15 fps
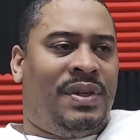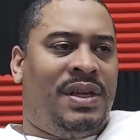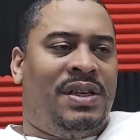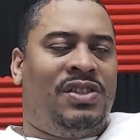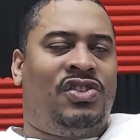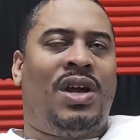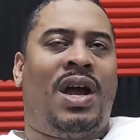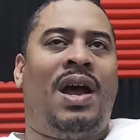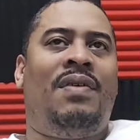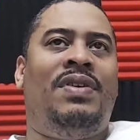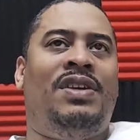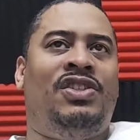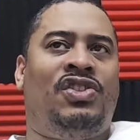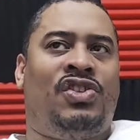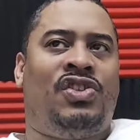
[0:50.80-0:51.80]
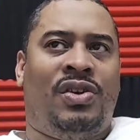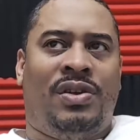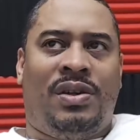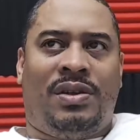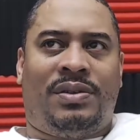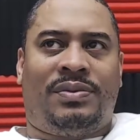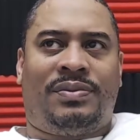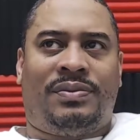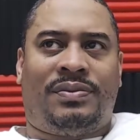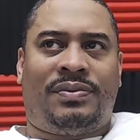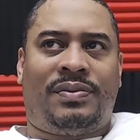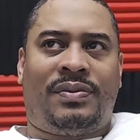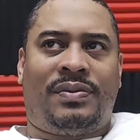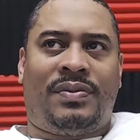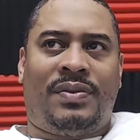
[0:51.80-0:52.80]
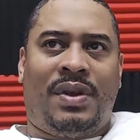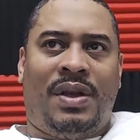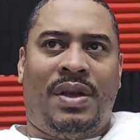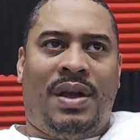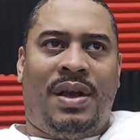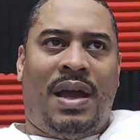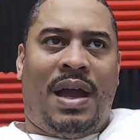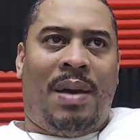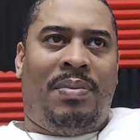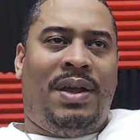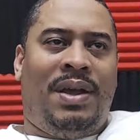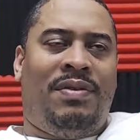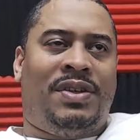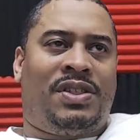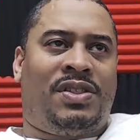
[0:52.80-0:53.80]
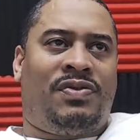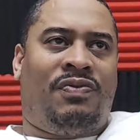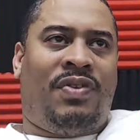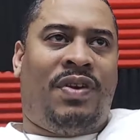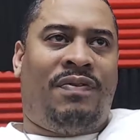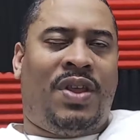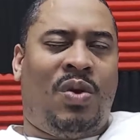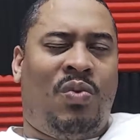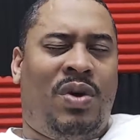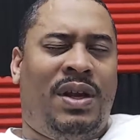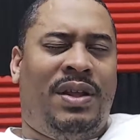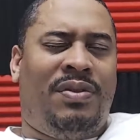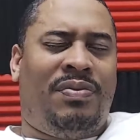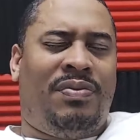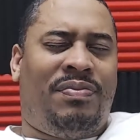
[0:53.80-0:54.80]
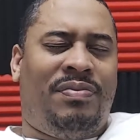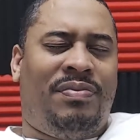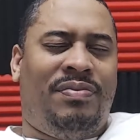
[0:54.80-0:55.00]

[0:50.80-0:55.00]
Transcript: Chavez Jr. I believe is 51-3